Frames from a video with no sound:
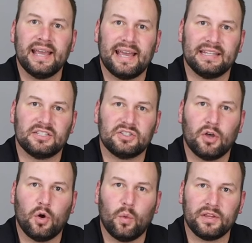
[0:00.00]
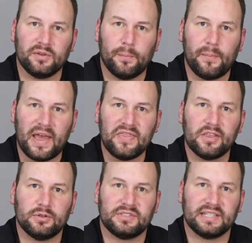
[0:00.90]
And so when you bend
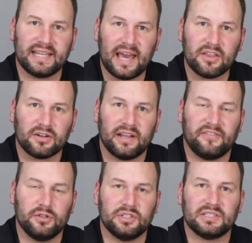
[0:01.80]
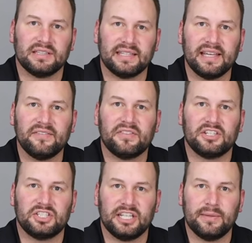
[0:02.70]
those together, if you just leave the
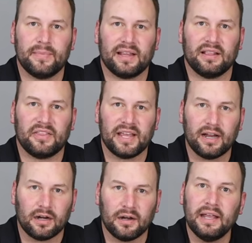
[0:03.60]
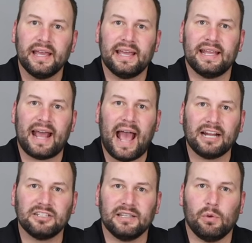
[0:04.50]
sheet metal there, it
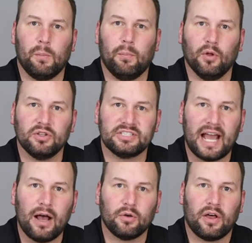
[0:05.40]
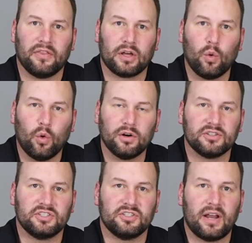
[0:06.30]
actually will bulge out on the
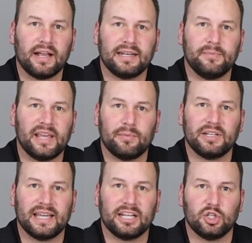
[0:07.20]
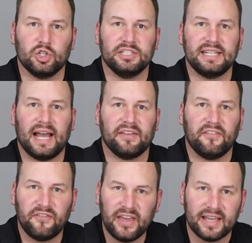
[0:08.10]
corners and you're not gonna be able to get a good tight
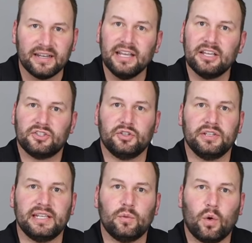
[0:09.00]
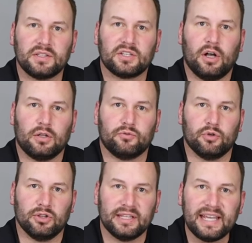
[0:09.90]
fit. So you need what's called
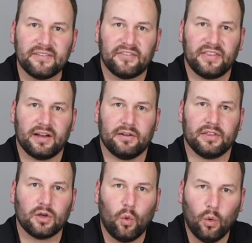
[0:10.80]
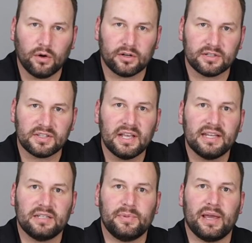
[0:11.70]
relief there at the corners
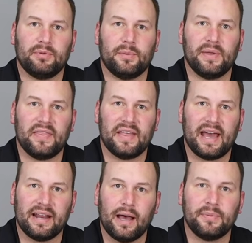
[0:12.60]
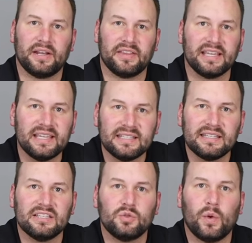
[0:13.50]
to be able to bend that up. Now the
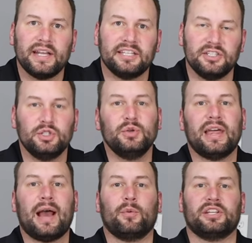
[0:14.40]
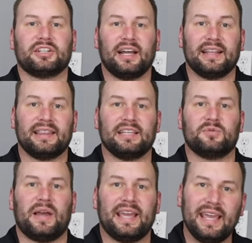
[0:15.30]
easiest way to do that when when you're cutting
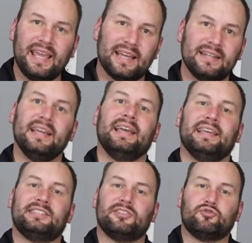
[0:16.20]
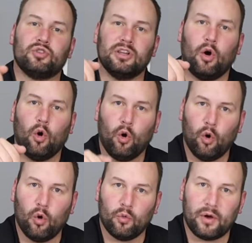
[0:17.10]
things by hand is to drill a
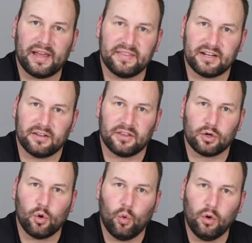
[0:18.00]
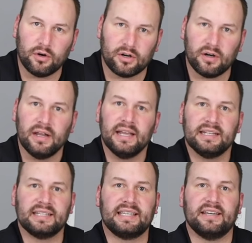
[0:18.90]
hole right there at the corner
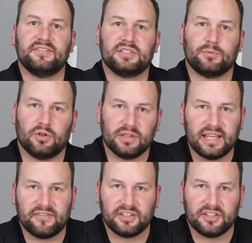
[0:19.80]
to give some relief.